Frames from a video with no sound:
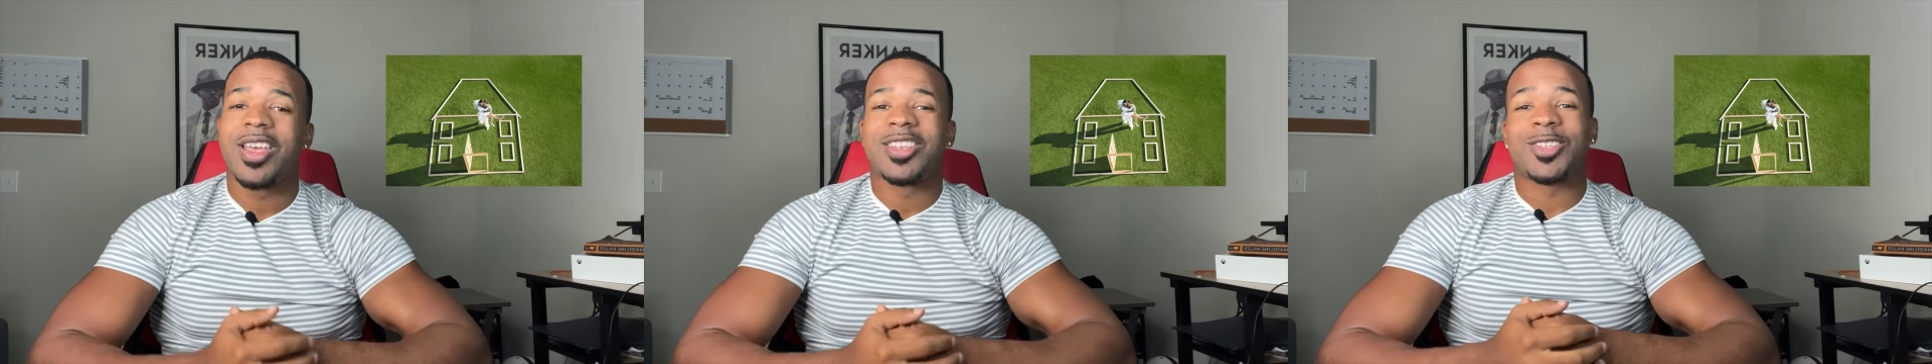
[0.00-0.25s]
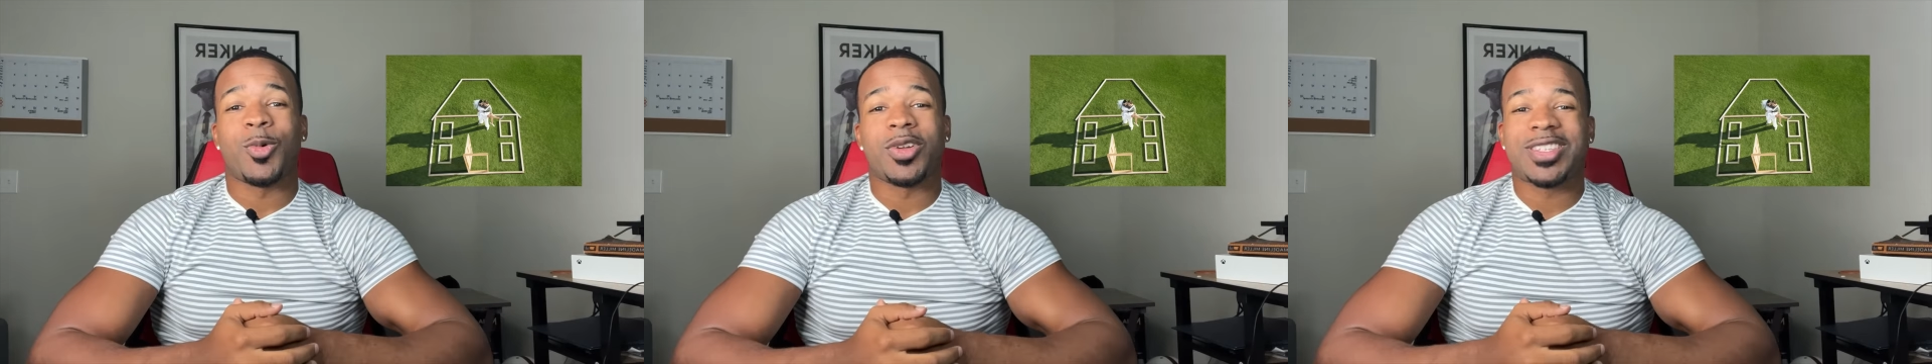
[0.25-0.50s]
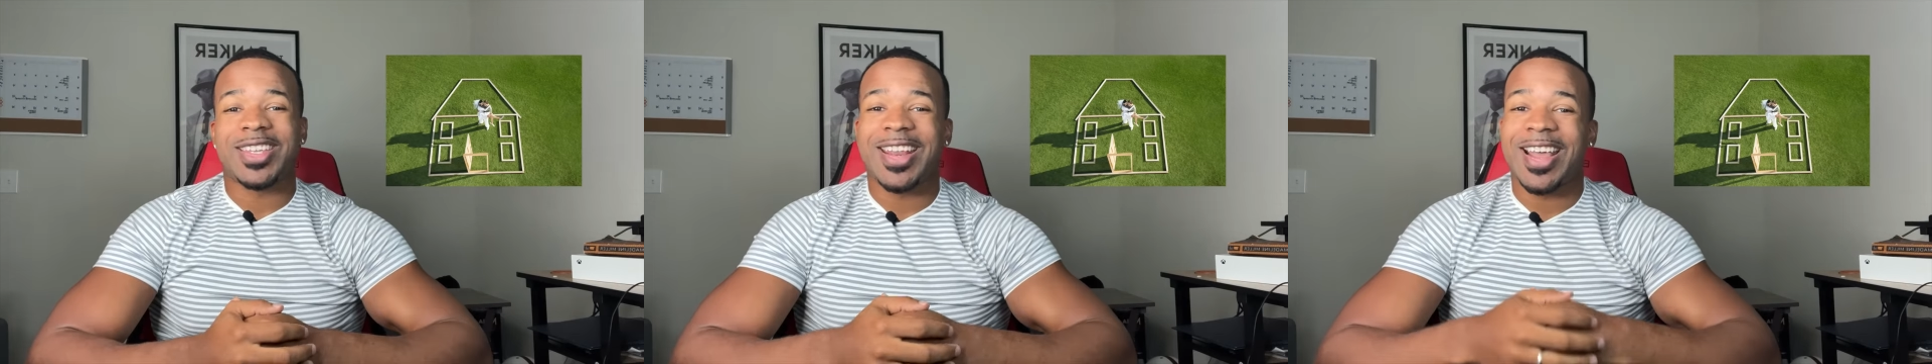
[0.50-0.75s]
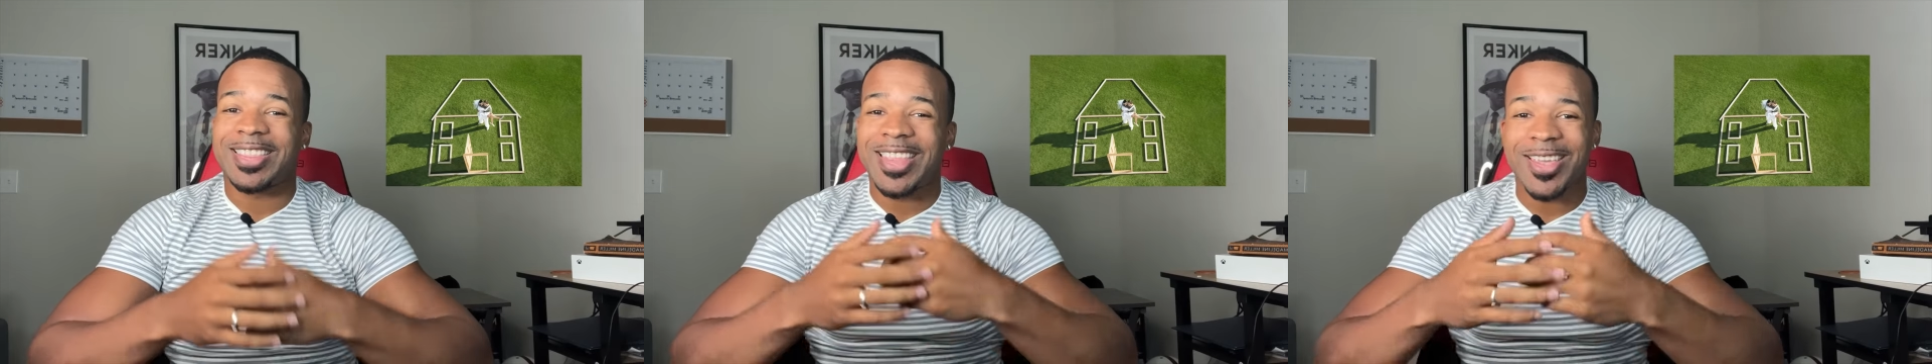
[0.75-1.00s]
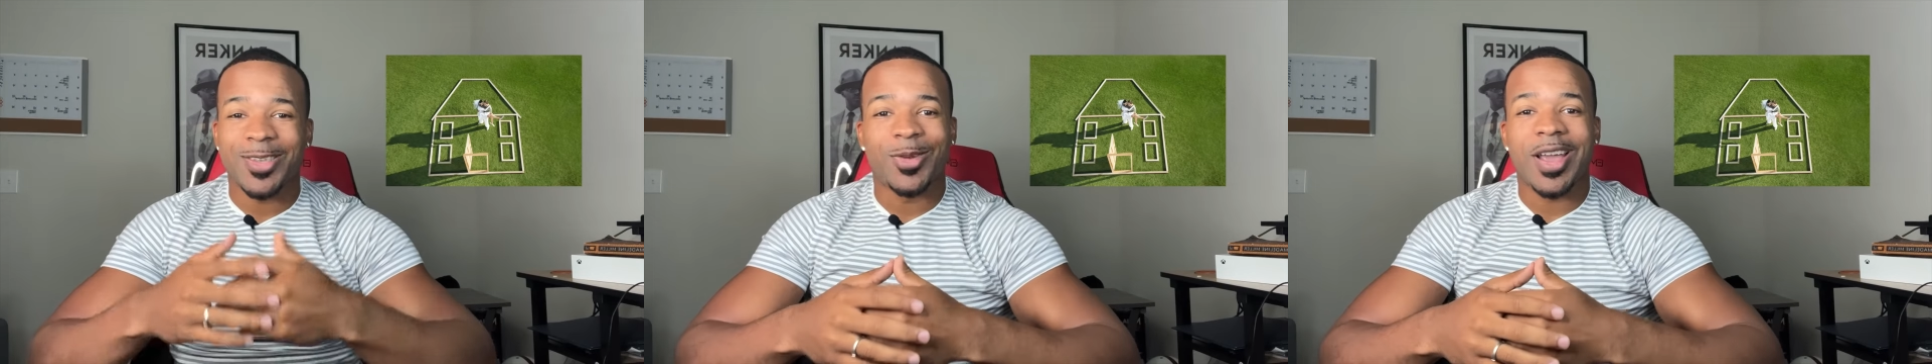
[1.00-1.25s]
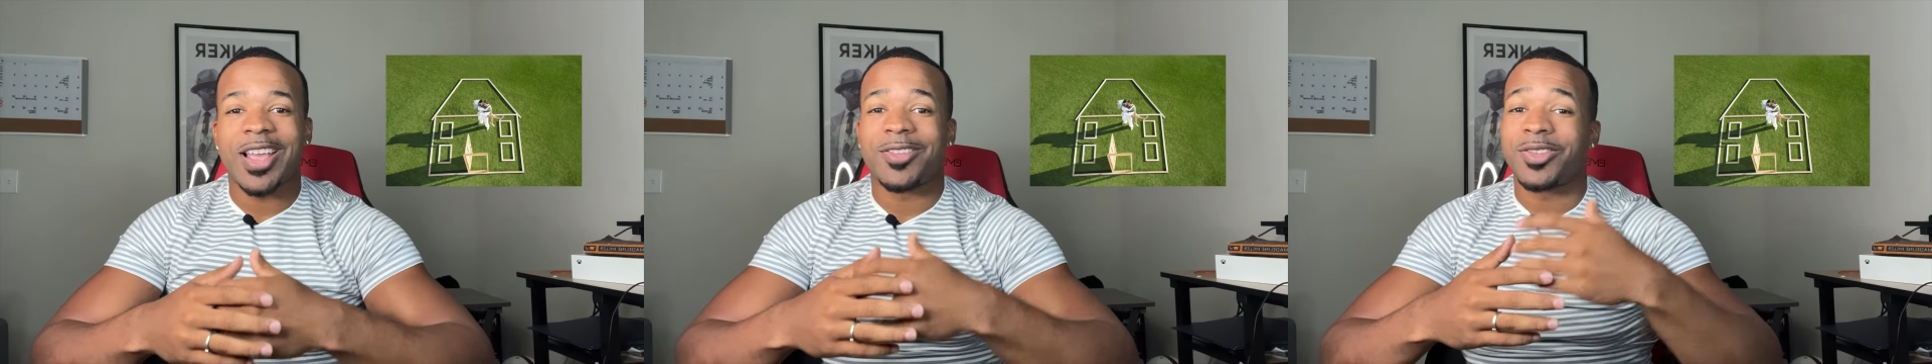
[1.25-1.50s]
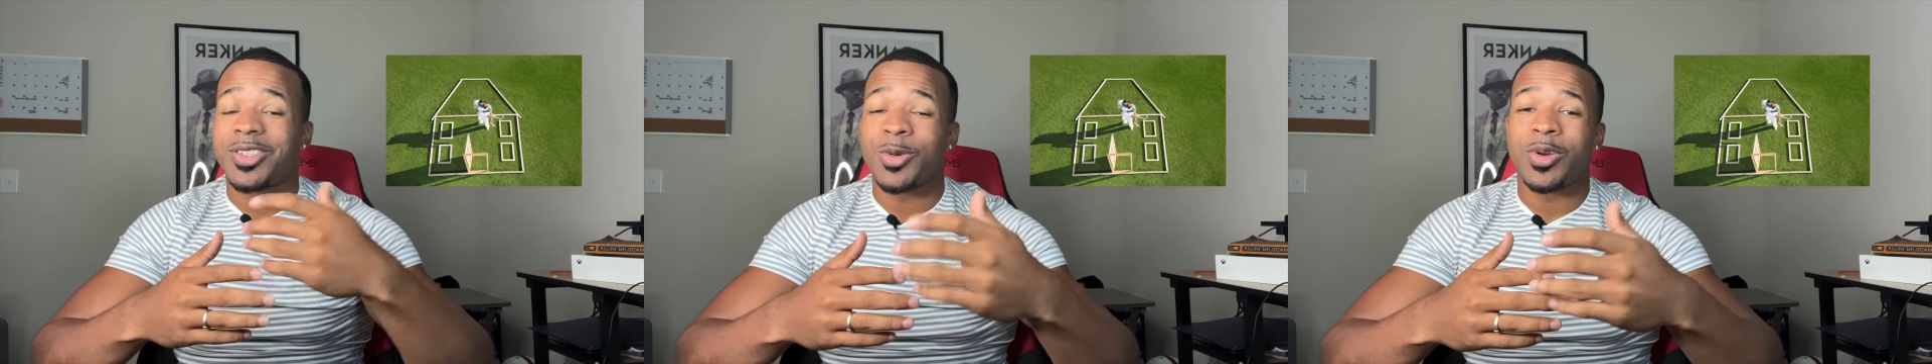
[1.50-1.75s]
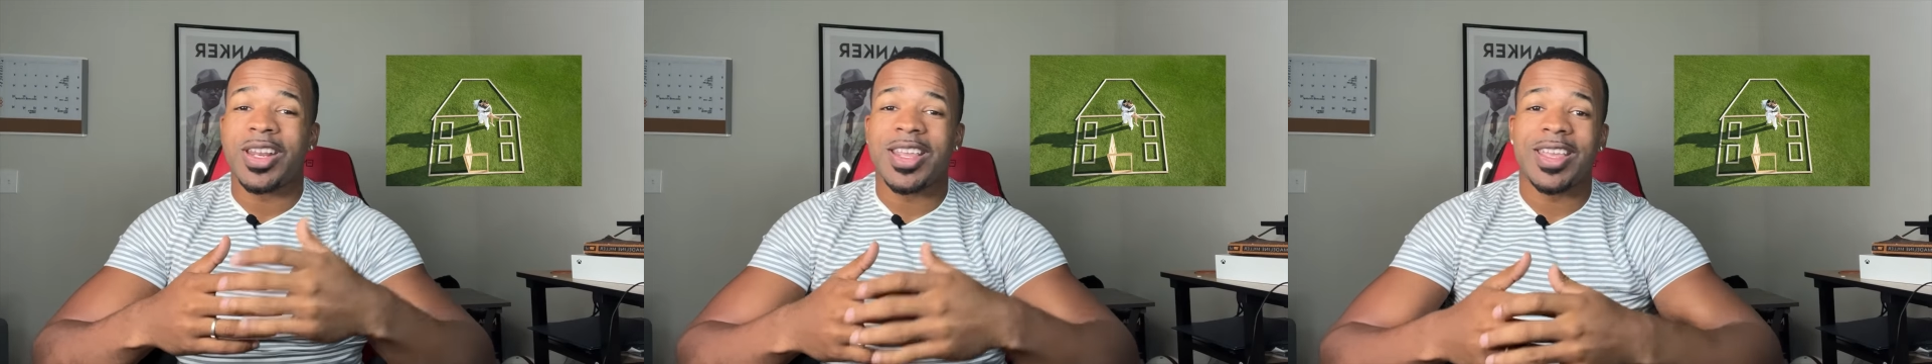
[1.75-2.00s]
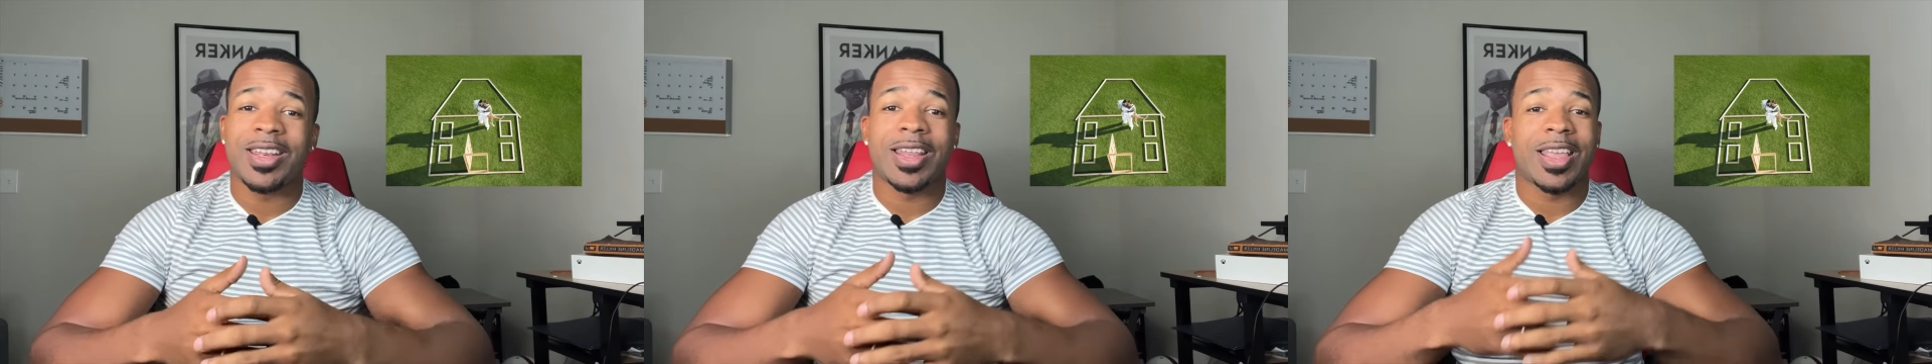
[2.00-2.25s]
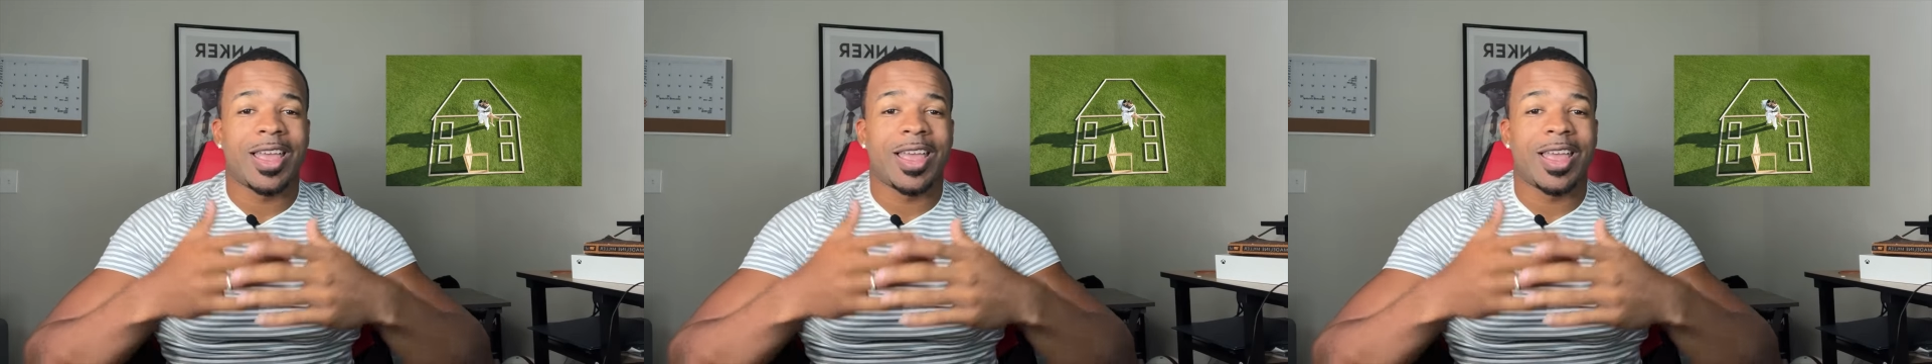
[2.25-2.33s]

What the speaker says: So once again, I thank you guys for tuning in